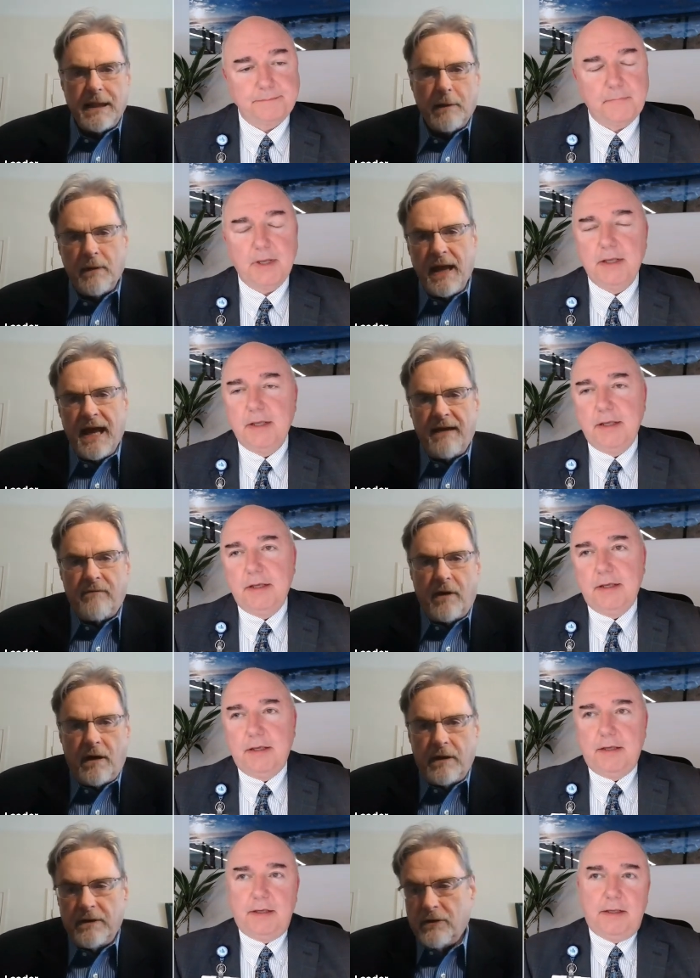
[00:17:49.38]
Speaker 1: they would have
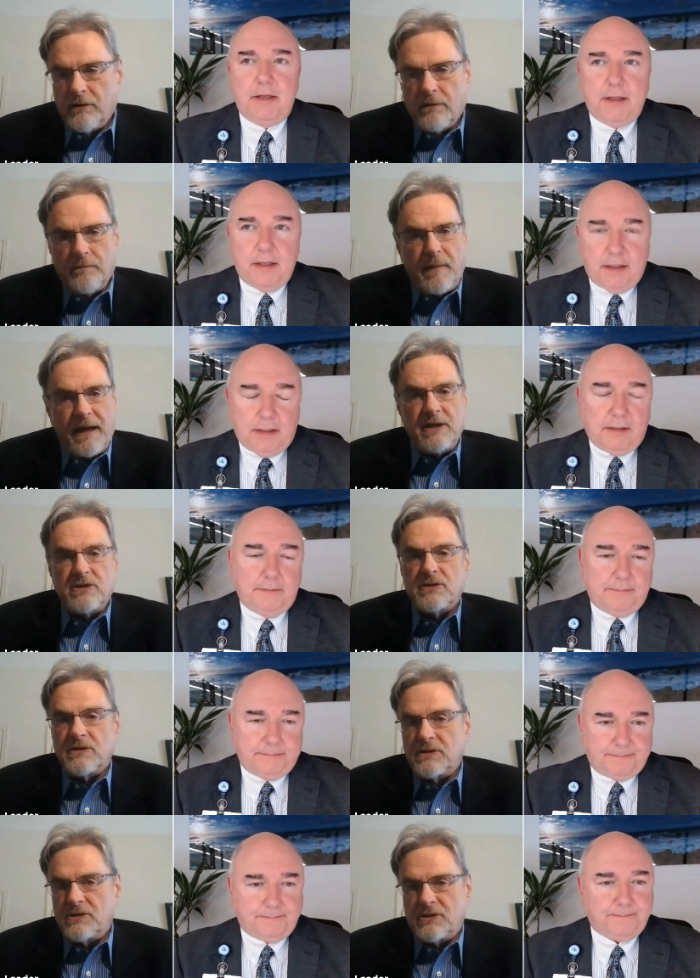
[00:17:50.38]
on your
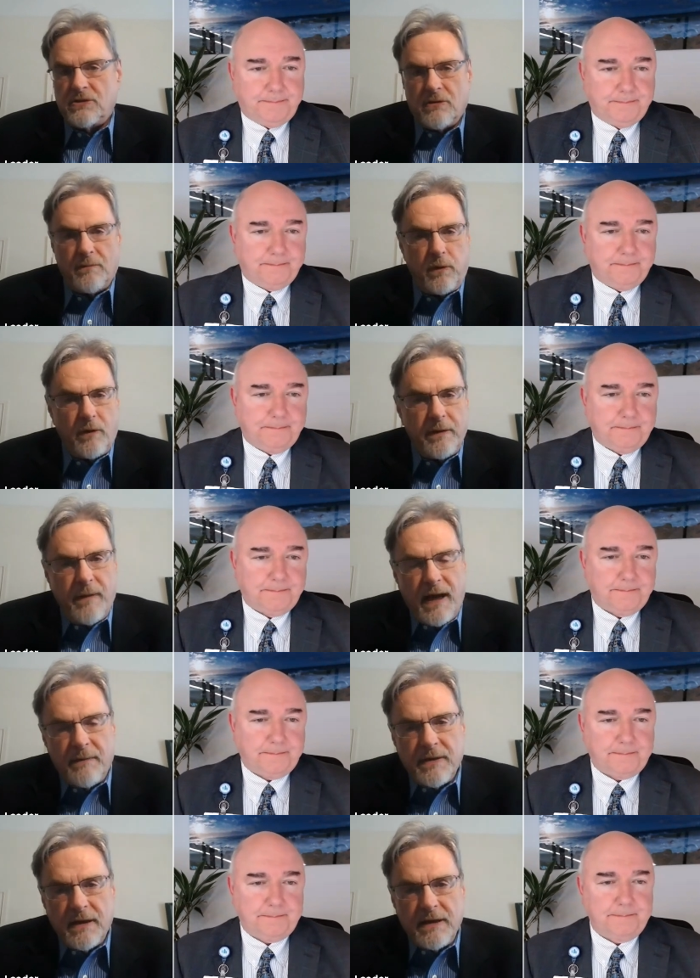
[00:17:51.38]
patients, your employed
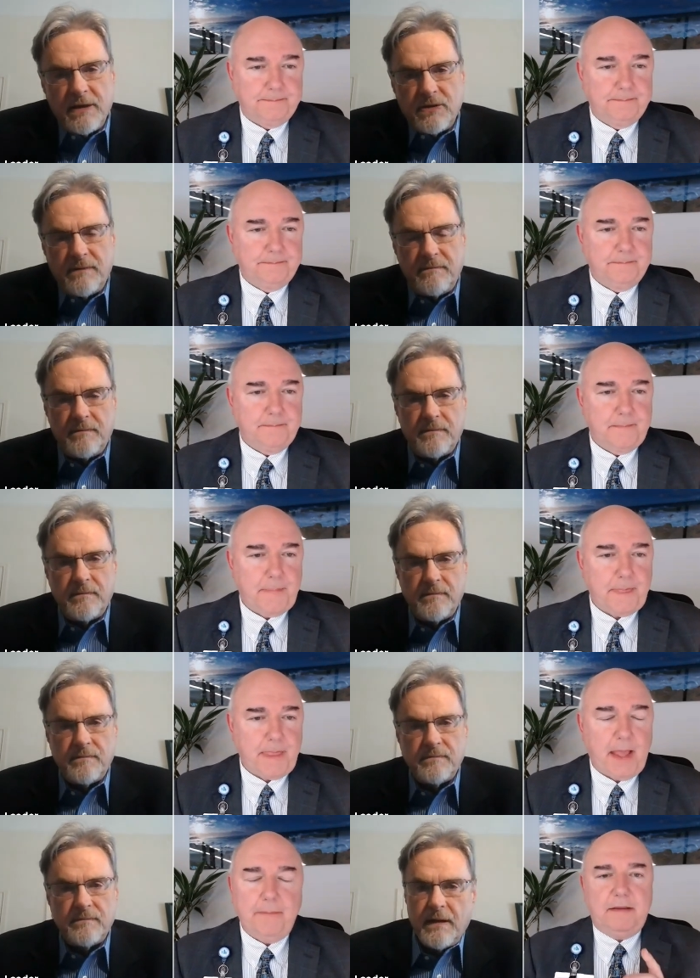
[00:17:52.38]
population?
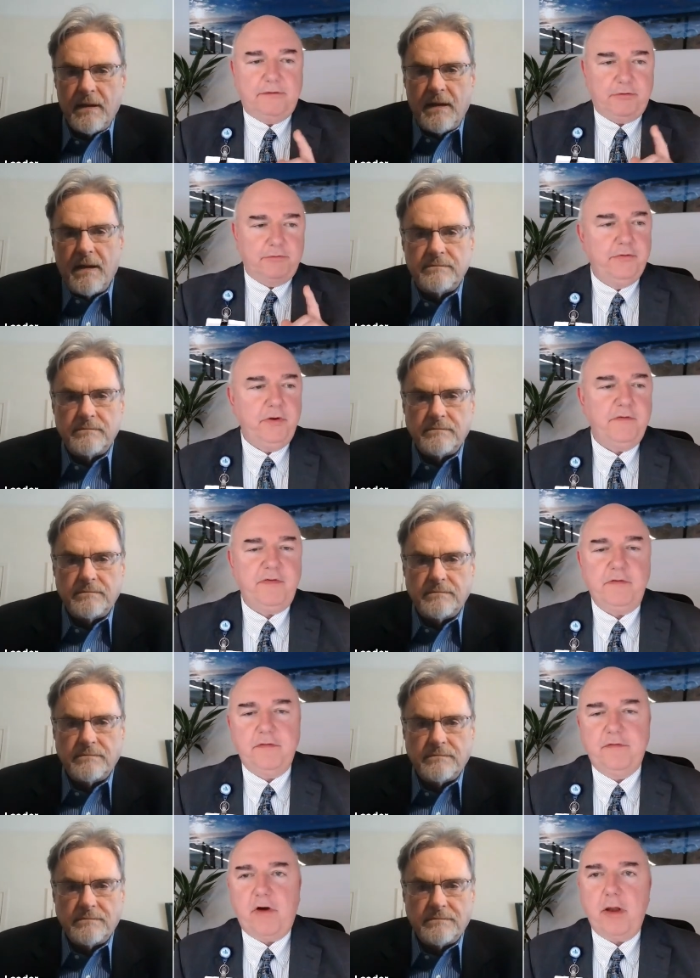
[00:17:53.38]
So, two
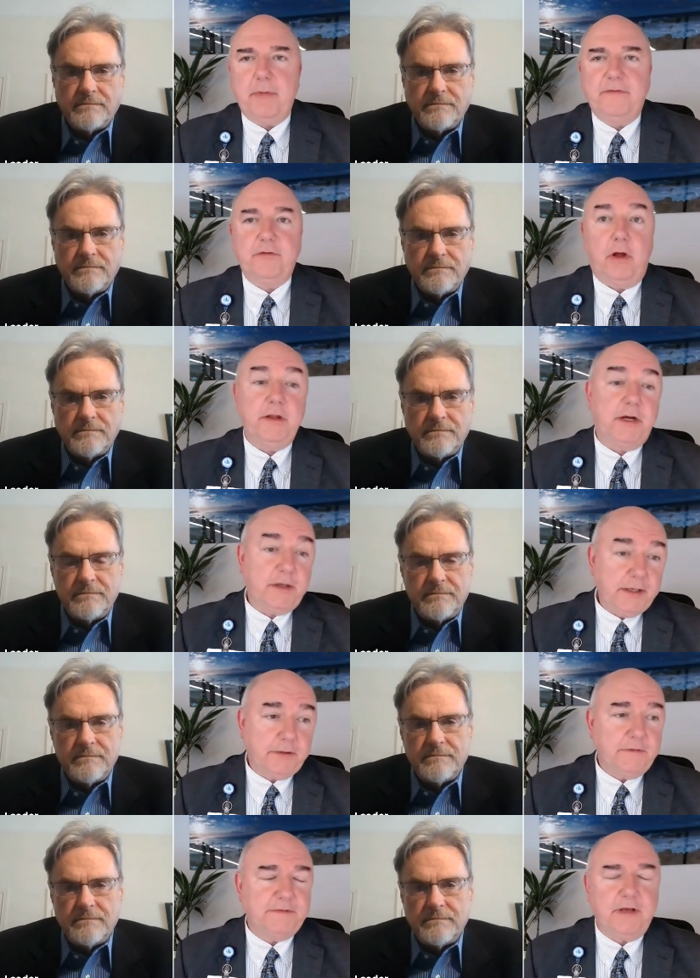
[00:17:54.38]
different environments. So, on the
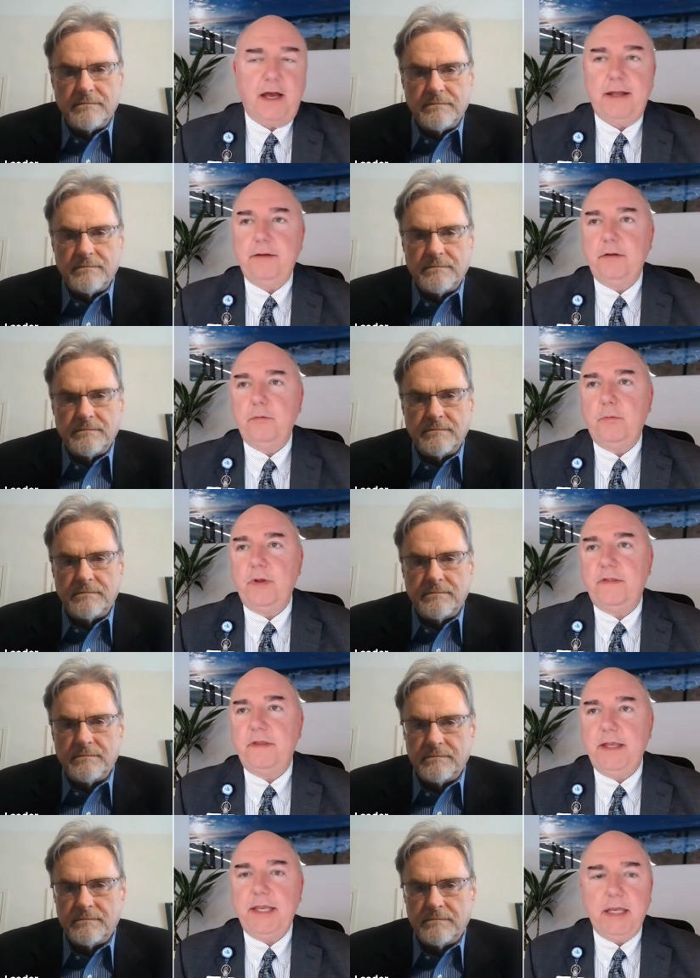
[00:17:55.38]
Speaker 2: clinical side, with
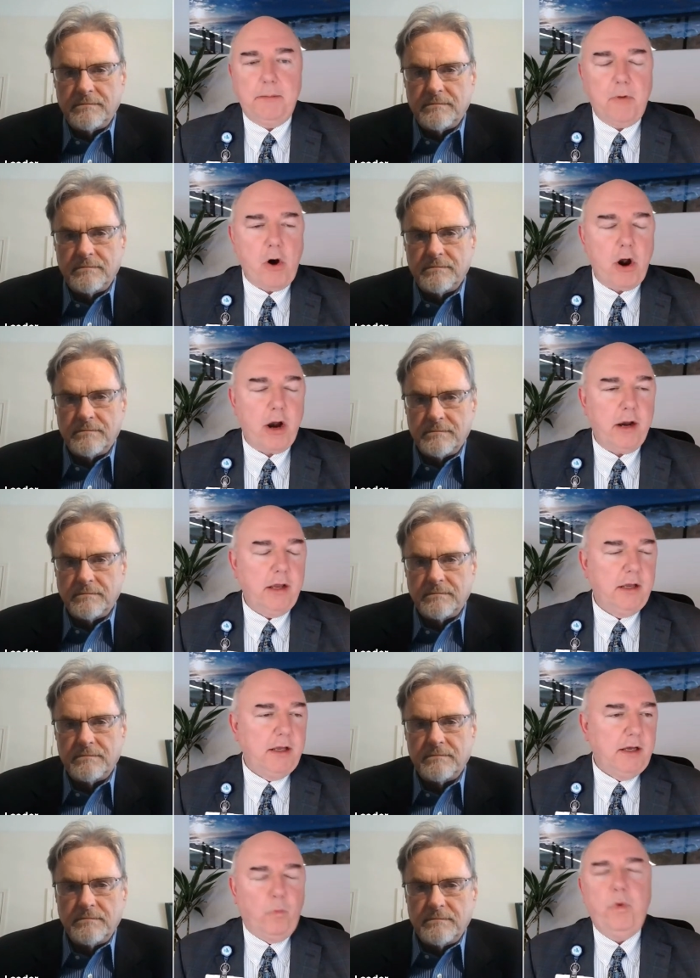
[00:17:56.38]
the EMR,
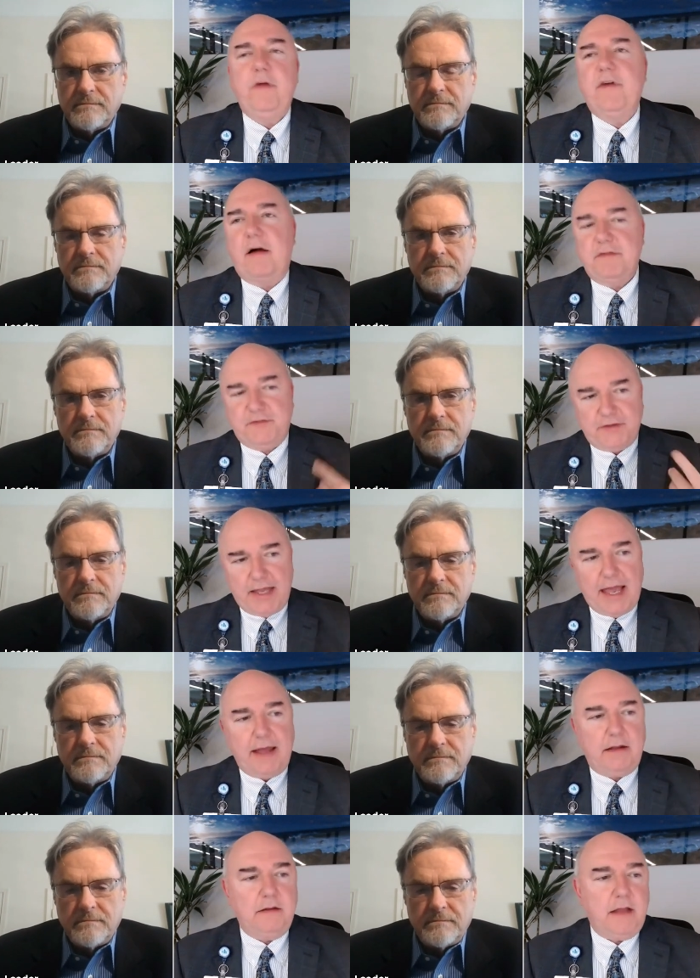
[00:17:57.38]
we've obviously
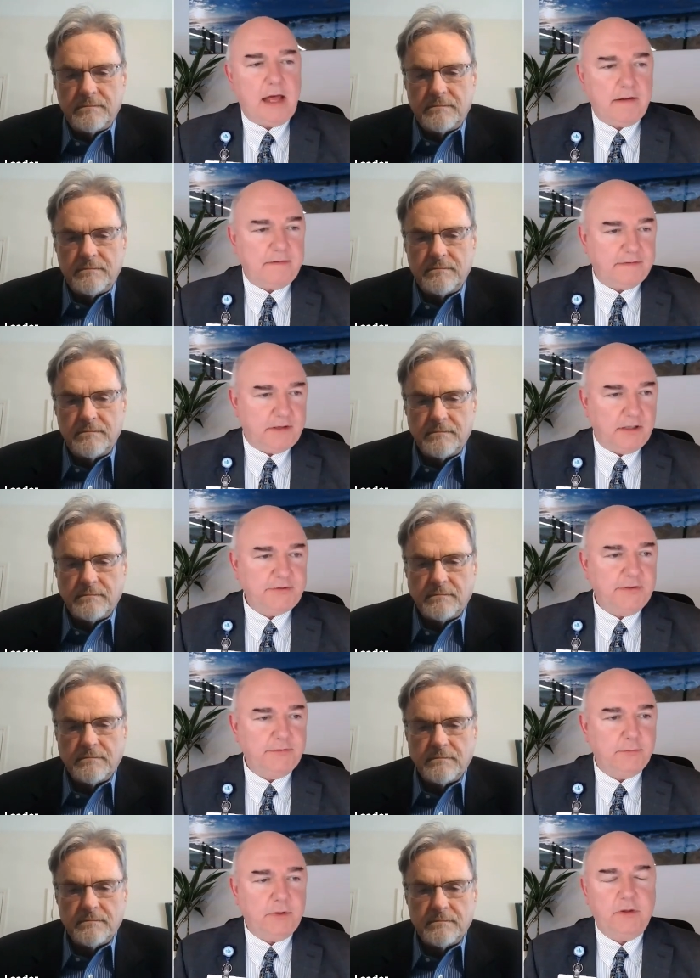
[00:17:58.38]
had a lot of
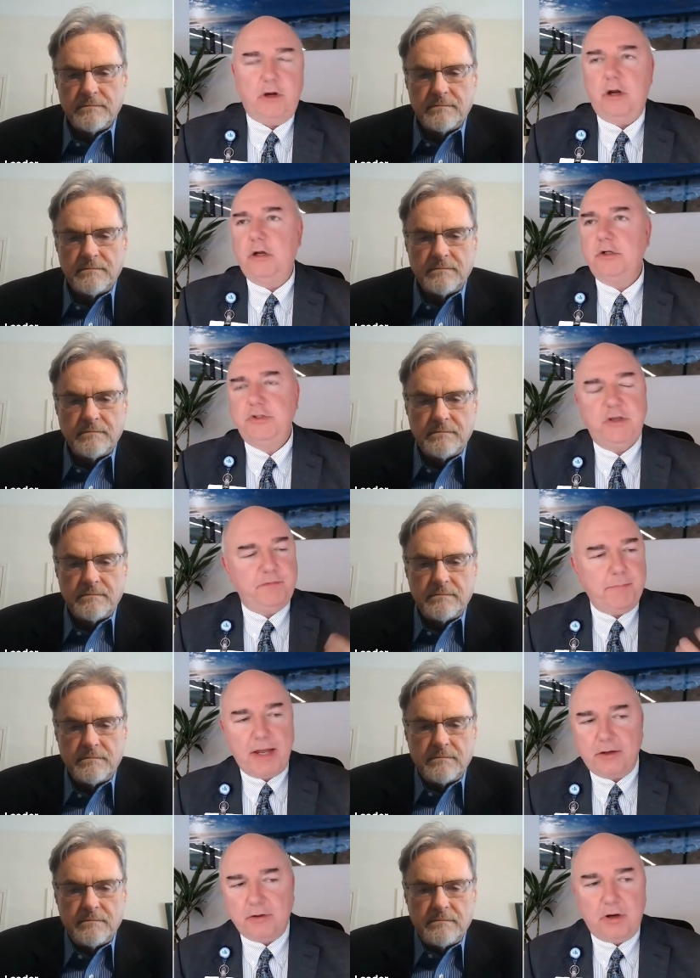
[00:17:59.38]
discussions with our chief
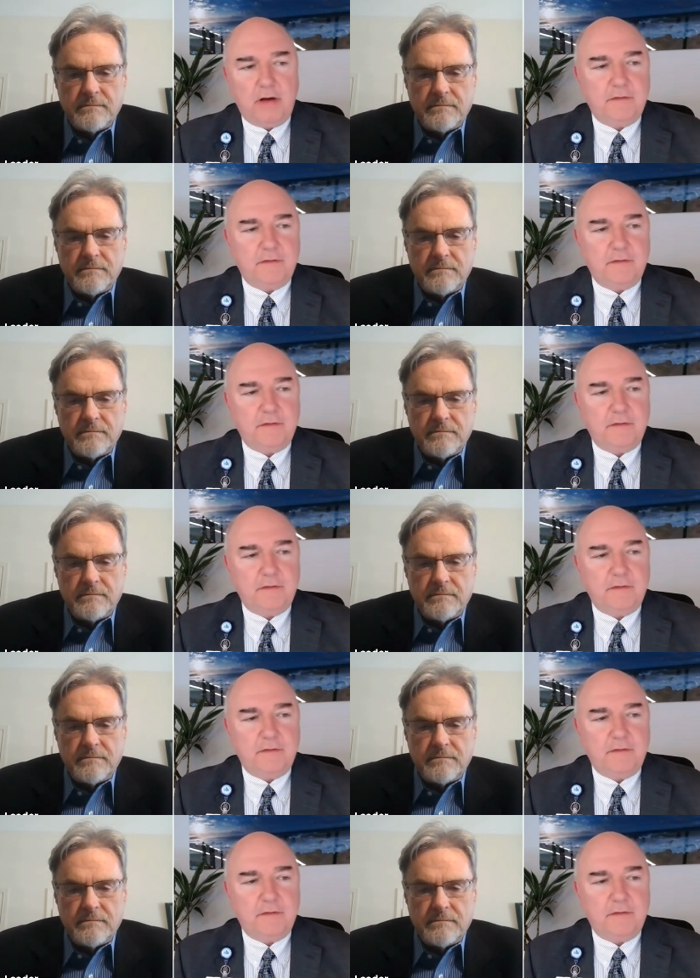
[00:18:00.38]
medical